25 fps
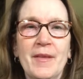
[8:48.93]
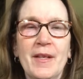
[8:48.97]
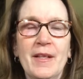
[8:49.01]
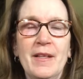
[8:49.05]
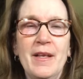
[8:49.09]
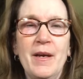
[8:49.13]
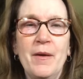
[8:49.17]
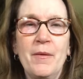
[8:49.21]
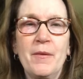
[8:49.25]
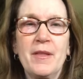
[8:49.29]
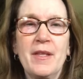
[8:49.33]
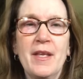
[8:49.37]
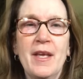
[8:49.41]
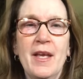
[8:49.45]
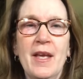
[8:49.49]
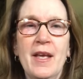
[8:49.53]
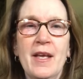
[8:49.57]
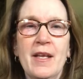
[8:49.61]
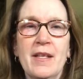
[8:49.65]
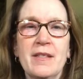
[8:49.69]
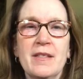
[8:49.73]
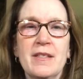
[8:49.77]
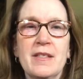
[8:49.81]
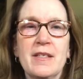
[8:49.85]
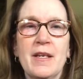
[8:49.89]
Allowing the
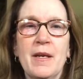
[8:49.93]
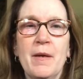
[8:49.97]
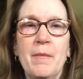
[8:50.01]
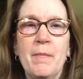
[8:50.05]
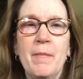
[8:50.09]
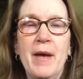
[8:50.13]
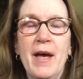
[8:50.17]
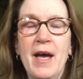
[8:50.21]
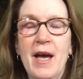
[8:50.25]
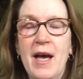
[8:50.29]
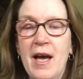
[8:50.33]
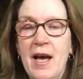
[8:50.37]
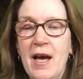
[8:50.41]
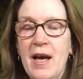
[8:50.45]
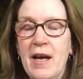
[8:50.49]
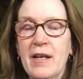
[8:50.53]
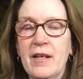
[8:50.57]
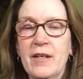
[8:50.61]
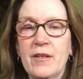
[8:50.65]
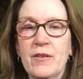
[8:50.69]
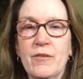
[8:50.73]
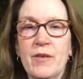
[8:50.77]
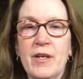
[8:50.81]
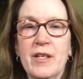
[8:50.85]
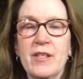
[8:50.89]
hands to come back
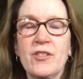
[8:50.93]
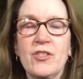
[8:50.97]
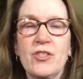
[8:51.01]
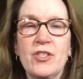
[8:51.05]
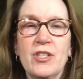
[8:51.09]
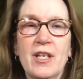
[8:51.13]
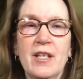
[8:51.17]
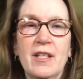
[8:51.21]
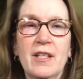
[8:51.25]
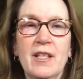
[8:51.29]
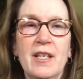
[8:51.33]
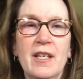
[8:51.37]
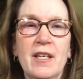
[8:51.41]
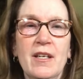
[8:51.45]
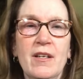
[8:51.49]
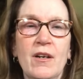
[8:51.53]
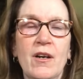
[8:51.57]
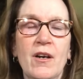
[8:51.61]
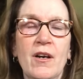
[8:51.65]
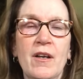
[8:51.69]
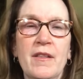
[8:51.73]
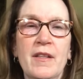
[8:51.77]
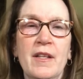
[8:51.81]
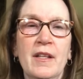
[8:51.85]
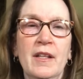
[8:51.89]
and rest gently
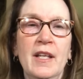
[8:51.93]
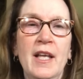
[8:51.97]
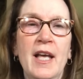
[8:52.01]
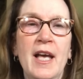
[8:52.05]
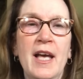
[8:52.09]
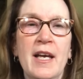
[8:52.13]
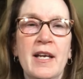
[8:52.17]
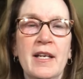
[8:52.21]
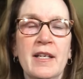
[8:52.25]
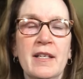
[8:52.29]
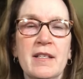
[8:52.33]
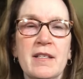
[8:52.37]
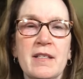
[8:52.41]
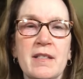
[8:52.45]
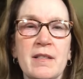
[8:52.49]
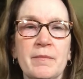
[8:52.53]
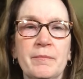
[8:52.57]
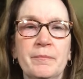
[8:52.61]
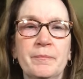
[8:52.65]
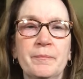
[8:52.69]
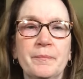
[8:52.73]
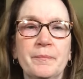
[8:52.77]
on the legs.